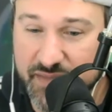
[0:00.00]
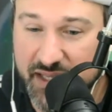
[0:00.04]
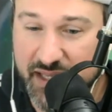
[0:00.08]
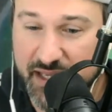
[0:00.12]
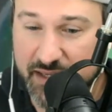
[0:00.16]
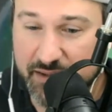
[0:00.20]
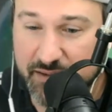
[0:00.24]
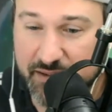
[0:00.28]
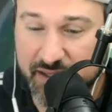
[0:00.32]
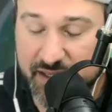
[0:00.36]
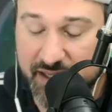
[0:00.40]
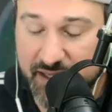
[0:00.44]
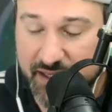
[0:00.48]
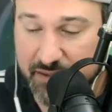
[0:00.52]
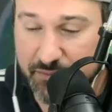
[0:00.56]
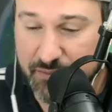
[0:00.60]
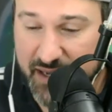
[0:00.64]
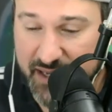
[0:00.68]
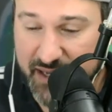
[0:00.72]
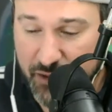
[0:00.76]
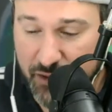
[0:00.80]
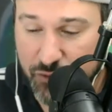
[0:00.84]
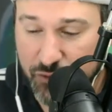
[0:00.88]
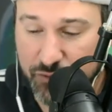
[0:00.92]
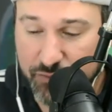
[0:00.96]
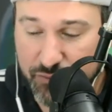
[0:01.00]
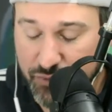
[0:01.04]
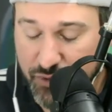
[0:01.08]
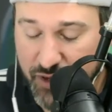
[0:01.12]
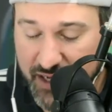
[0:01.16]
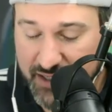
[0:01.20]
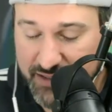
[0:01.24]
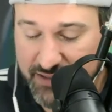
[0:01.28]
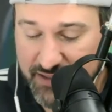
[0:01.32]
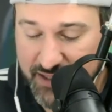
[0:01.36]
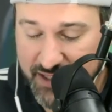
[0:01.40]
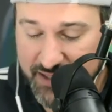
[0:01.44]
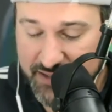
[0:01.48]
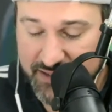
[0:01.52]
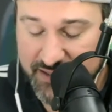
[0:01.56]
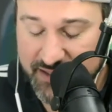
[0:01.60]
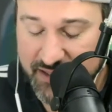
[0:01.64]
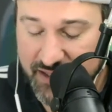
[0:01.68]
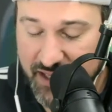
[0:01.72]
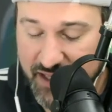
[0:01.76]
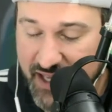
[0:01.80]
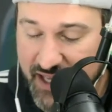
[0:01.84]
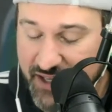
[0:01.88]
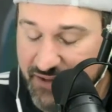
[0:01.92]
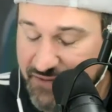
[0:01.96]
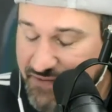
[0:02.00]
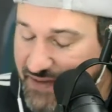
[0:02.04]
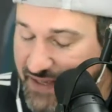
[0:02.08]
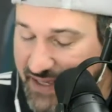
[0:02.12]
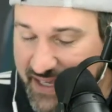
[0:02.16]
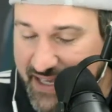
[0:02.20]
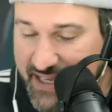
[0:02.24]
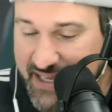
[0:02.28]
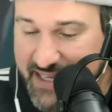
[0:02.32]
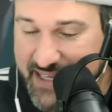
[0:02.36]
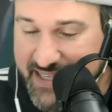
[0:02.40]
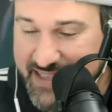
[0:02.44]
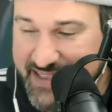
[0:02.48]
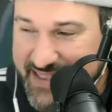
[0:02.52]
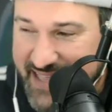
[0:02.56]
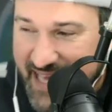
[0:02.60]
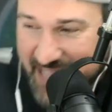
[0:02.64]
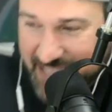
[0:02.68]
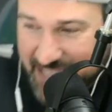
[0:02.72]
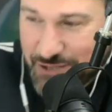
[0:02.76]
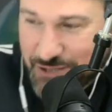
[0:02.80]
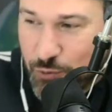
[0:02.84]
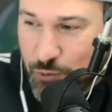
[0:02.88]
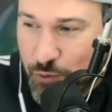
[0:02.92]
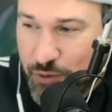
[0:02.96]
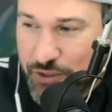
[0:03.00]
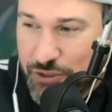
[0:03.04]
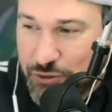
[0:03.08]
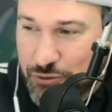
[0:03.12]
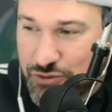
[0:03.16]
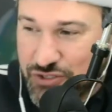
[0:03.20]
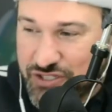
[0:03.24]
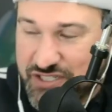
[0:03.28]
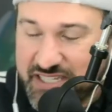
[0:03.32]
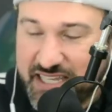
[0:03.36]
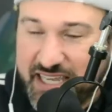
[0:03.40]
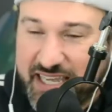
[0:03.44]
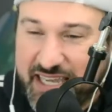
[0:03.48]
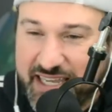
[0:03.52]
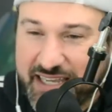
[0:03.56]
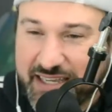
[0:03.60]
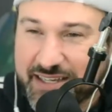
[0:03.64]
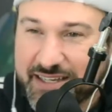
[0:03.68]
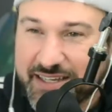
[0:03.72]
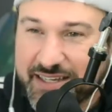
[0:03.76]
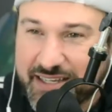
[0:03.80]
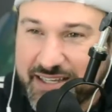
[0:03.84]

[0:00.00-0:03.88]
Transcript: in in my own process in life that's what you see.